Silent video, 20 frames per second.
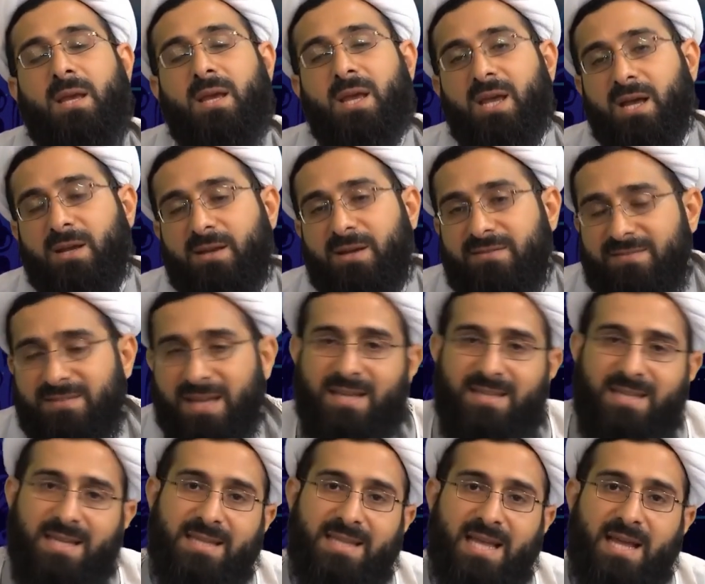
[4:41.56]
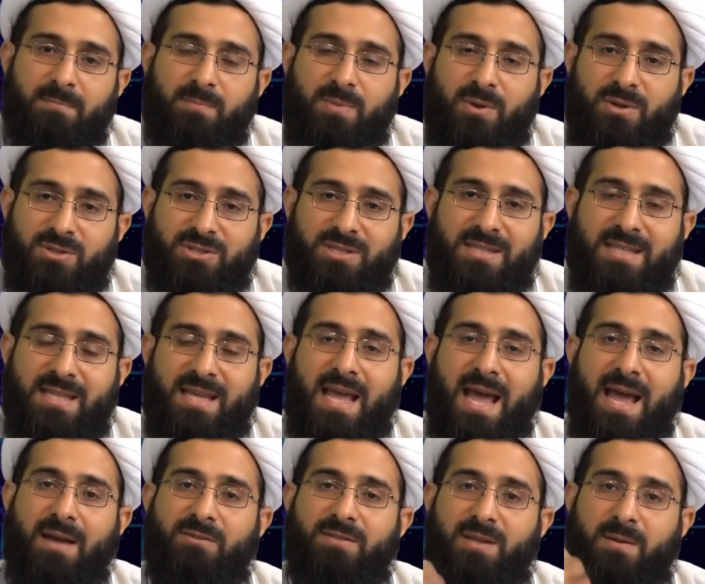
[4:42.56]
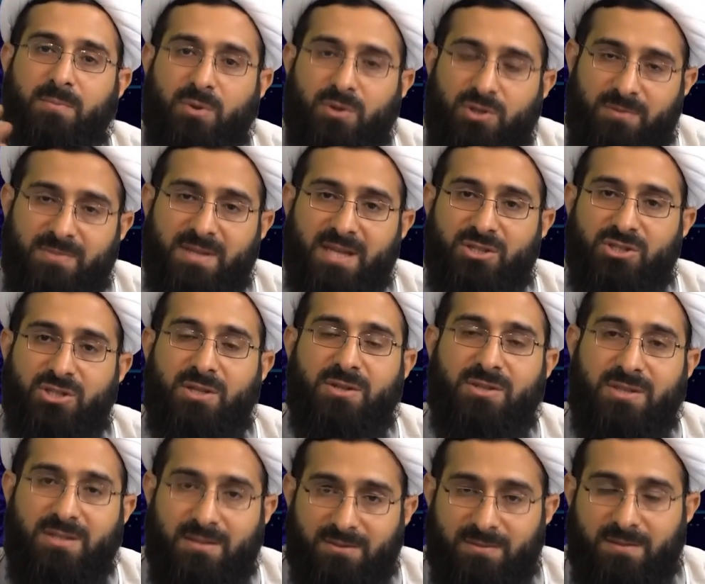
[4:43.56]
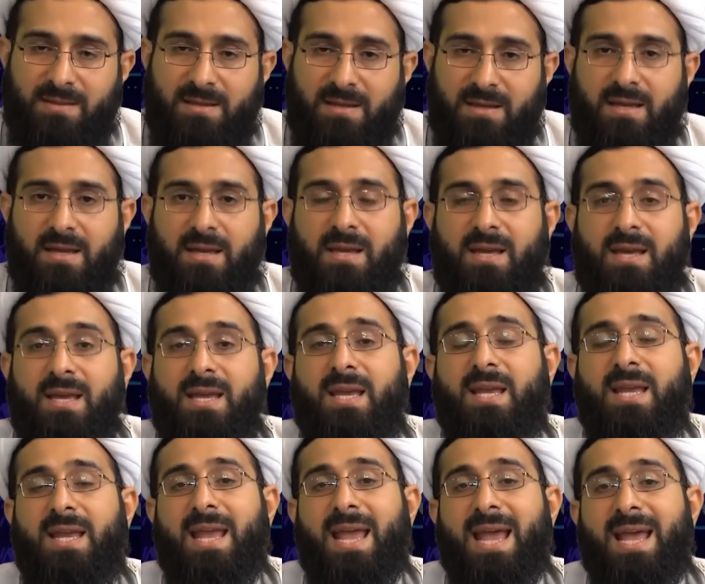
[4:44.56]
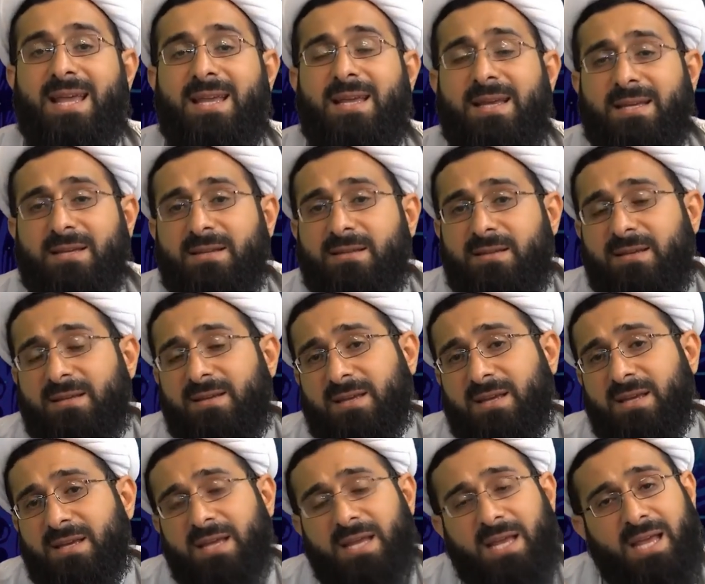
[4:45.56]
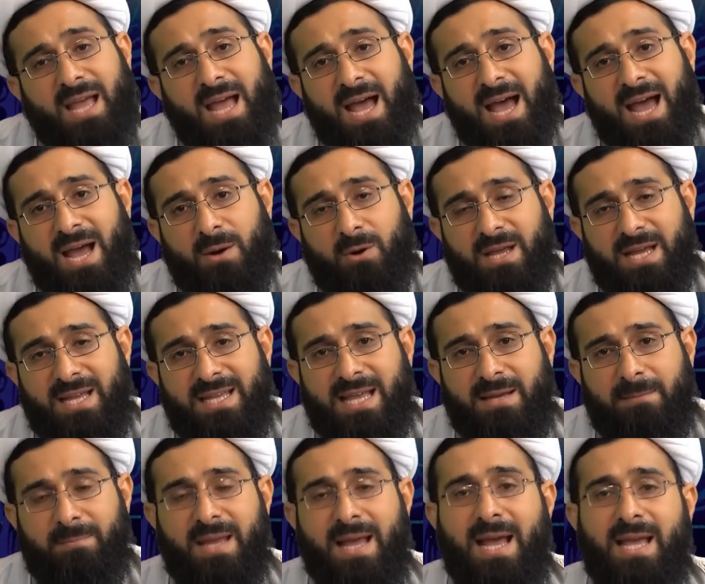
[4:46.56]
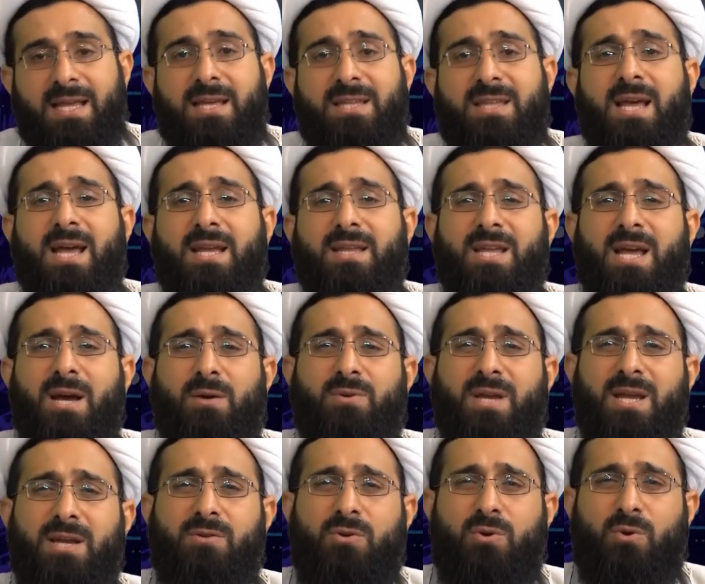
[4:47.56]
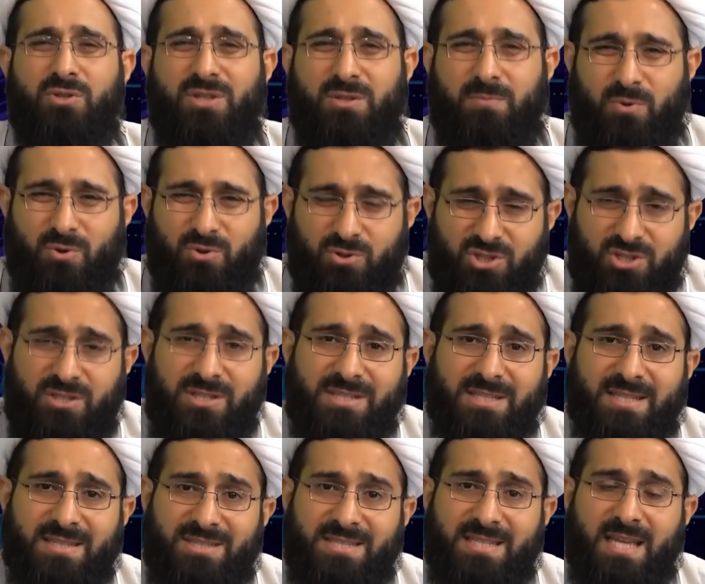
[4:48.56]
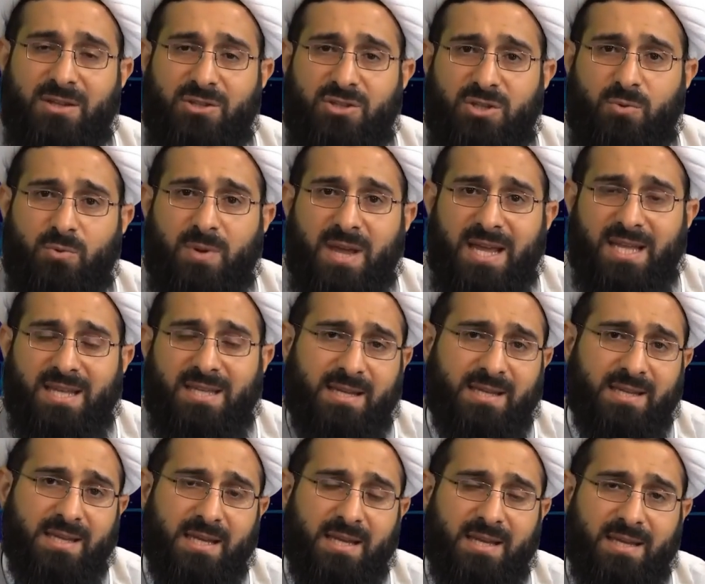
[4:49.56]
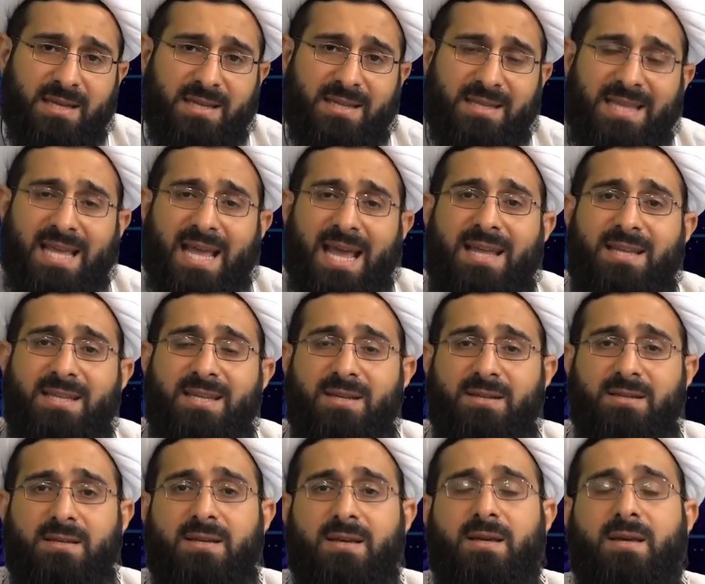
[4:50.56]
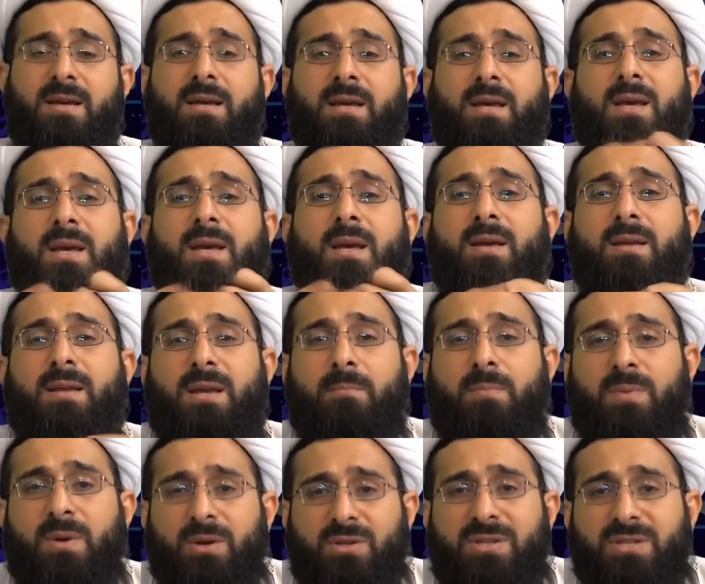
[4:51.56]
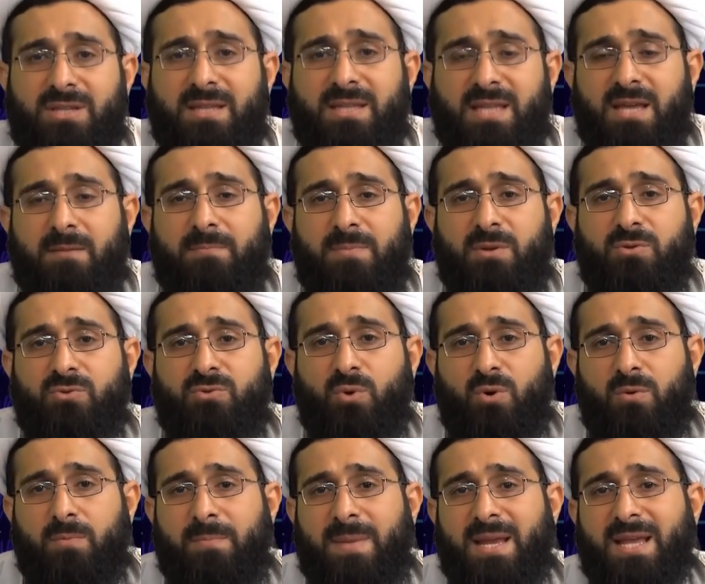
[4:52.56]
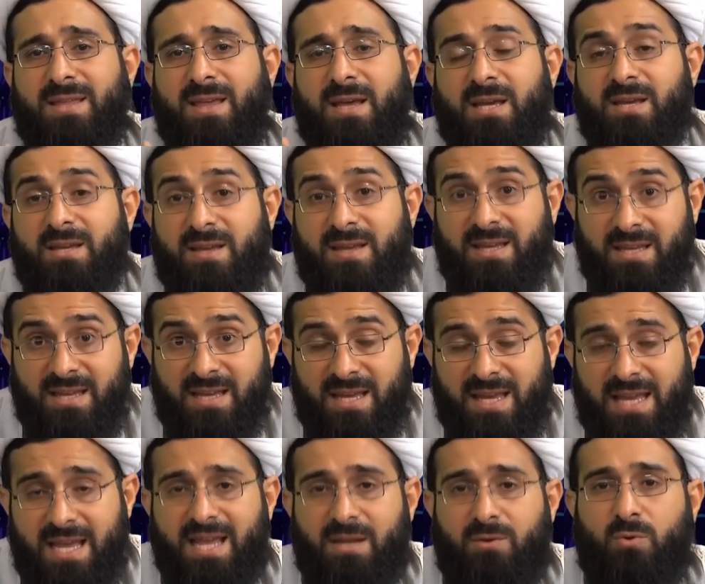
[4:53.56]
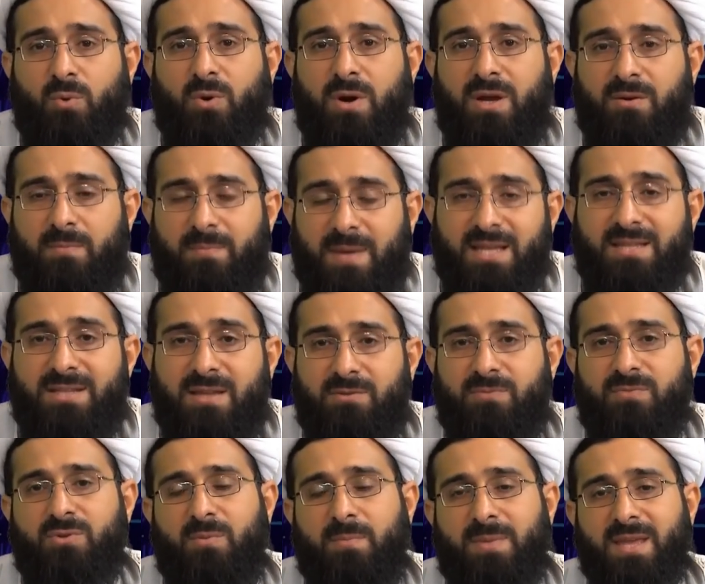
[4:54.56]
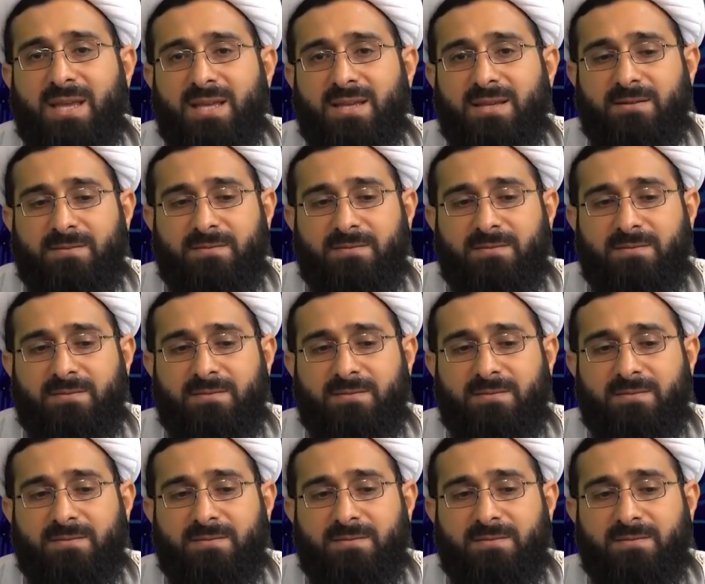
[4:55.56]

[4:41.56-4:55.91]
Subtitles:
are affecting that person's life and motivations, and how I can manage and direct those emotions in such a way that the person can perform better and work better for me.